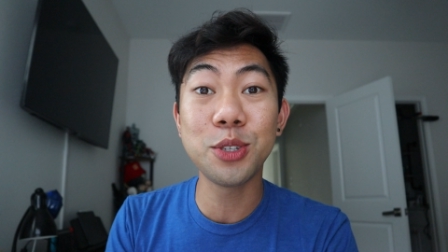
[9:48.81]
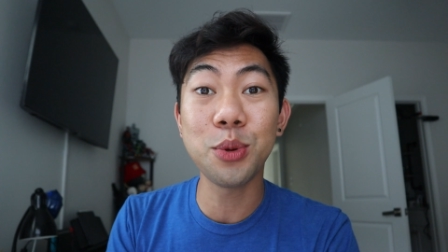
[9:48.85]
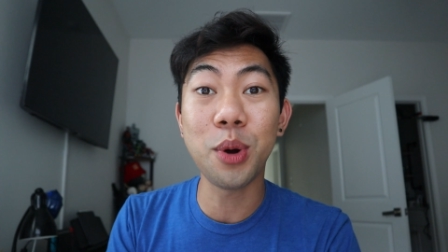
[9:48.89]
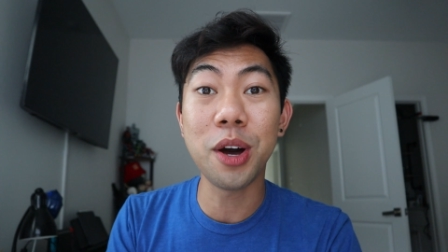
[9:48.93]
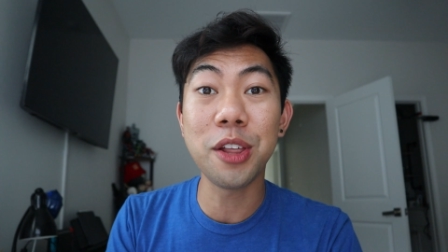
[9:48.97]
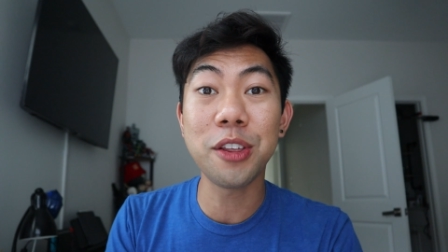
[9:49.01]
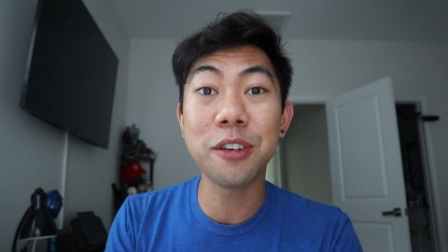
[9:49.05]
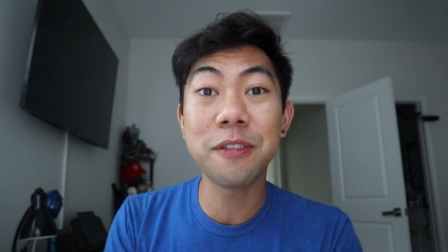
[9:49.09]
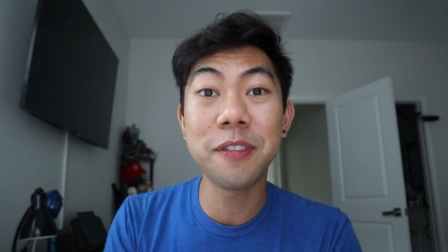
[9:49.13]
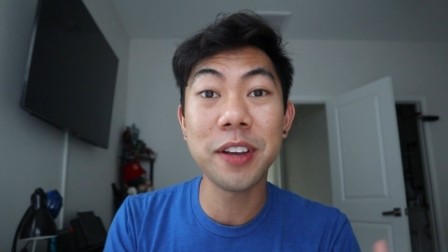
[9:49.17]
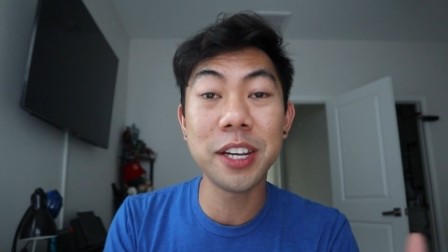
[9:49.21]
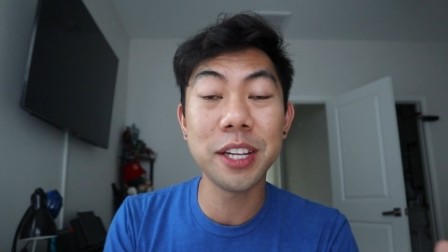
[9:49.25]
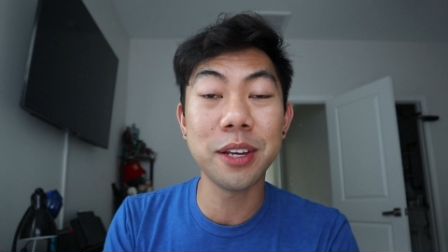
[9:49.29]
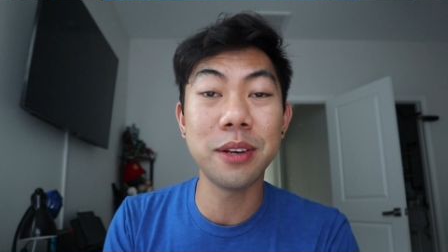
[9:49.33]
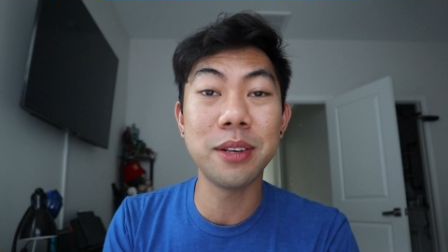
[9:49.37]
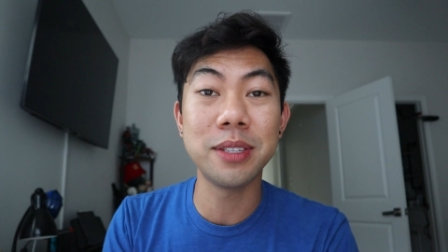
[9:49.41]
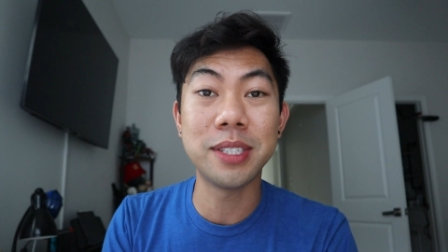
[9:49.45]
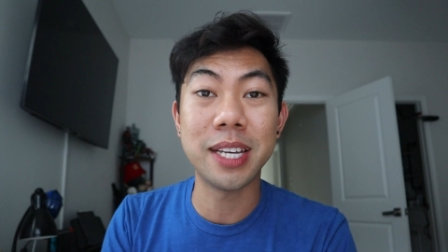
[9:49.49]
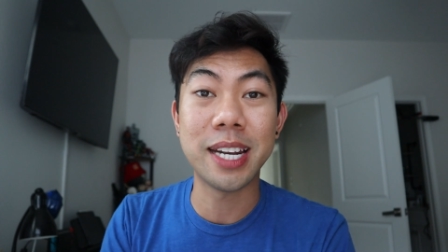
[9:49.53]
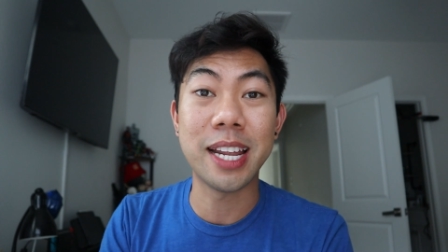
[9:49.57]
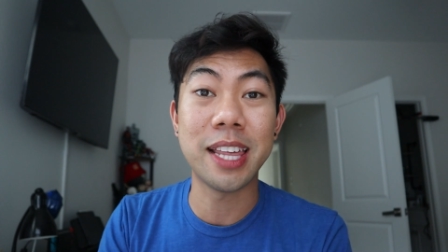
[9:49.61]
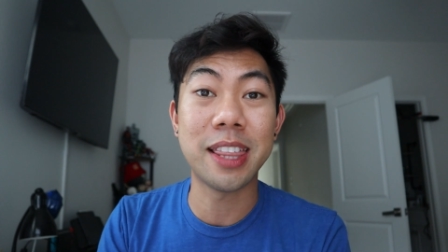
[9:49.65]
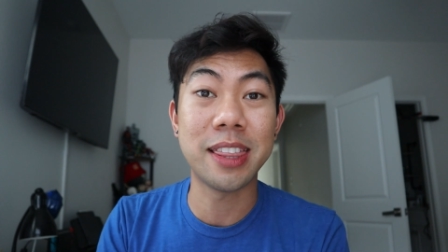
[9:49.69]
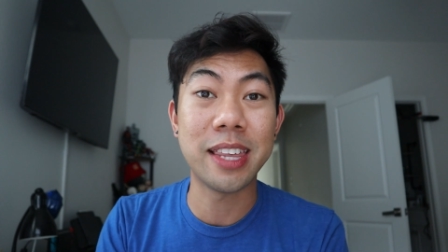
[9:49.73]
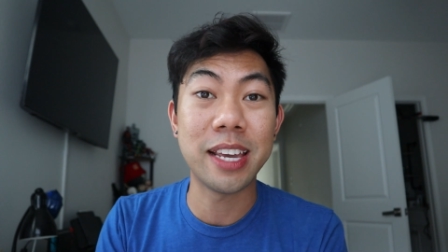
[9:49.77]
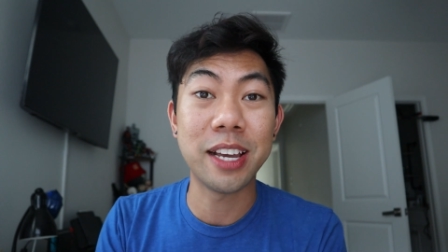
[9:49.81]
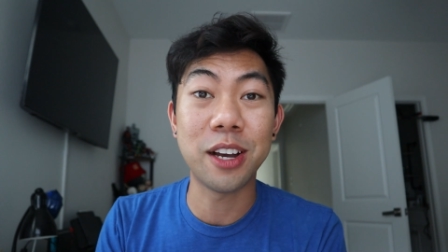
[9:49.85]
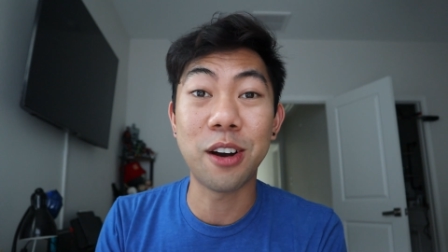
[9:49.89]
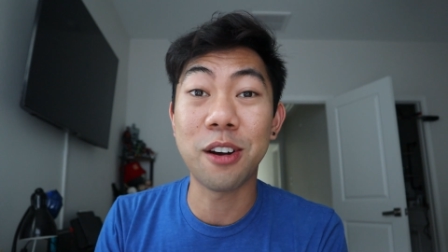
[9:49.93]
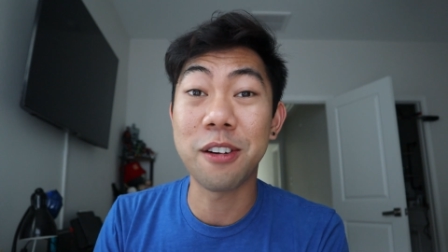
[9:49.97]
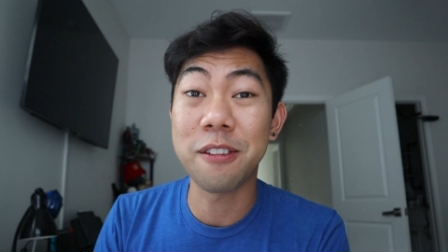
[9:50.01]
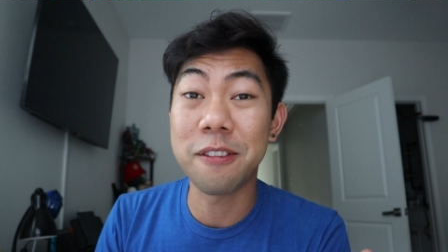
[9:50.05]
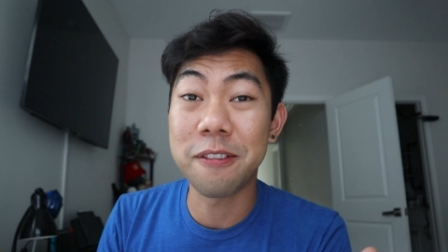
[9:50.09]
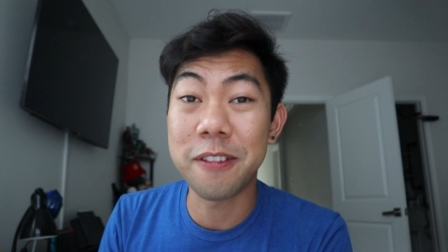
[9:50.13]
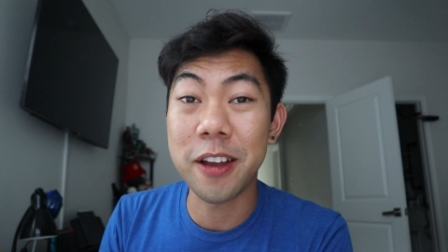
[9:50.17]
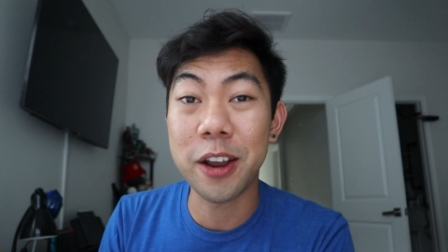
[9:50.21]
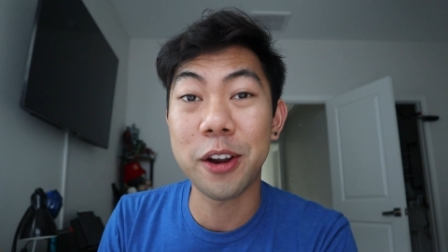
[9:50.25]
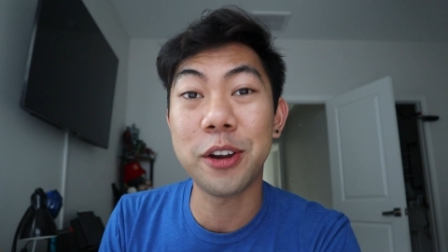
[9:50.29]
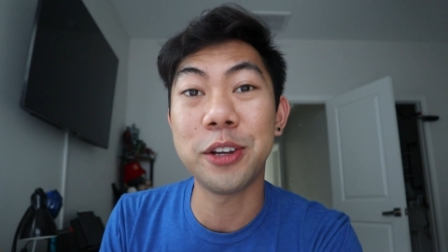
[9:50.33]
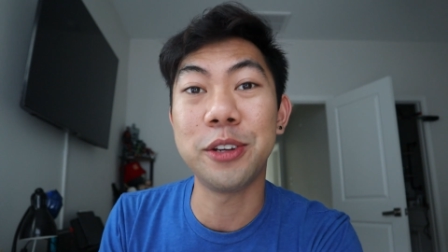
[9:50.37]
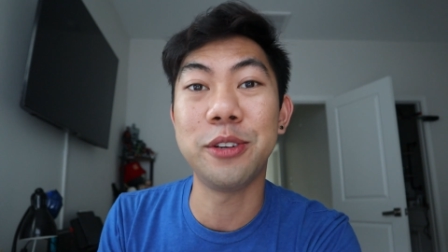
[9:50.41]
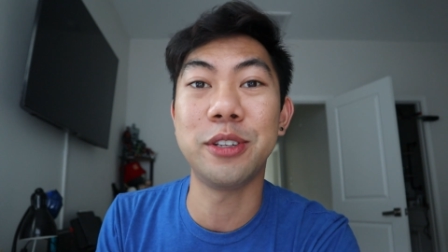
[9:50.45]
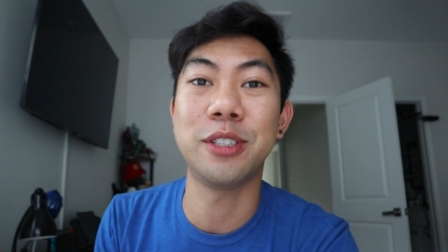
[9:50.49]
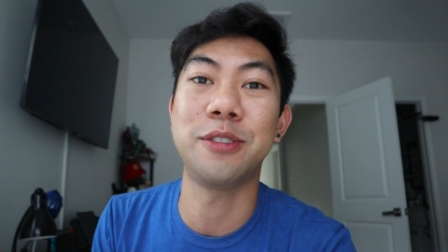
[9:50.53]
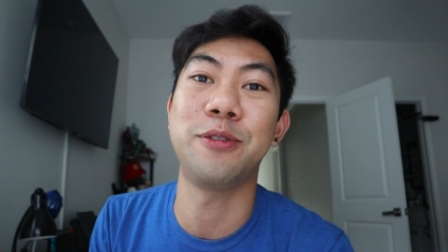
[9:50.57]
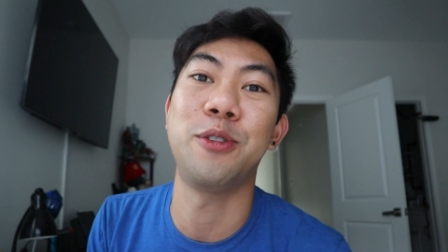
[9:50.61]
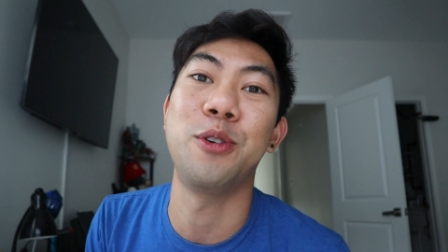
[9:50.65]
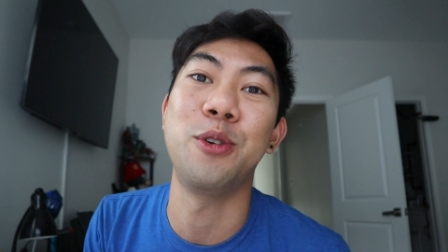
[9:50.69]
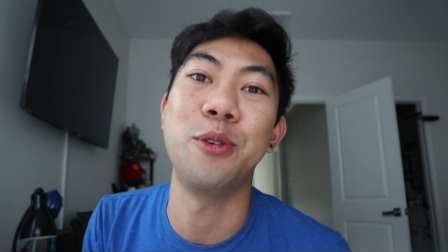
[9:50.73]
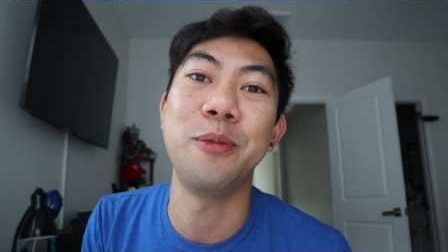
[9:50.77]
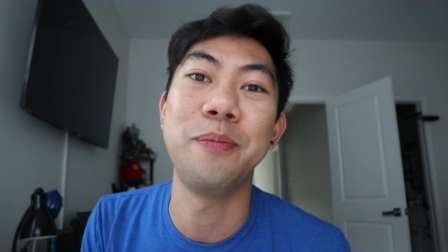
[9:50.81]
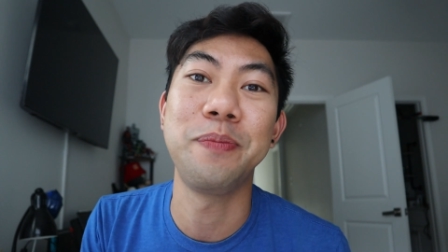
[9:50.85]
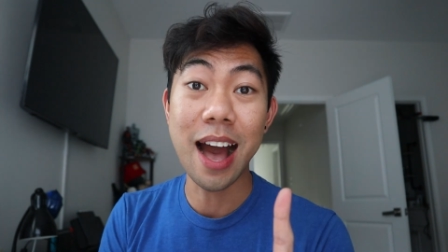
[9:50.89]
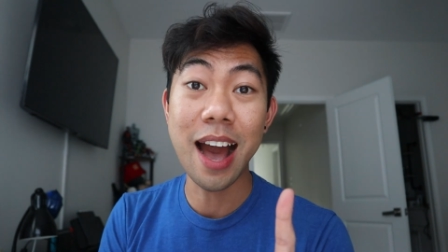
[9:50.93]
to other videos that I think are very useful.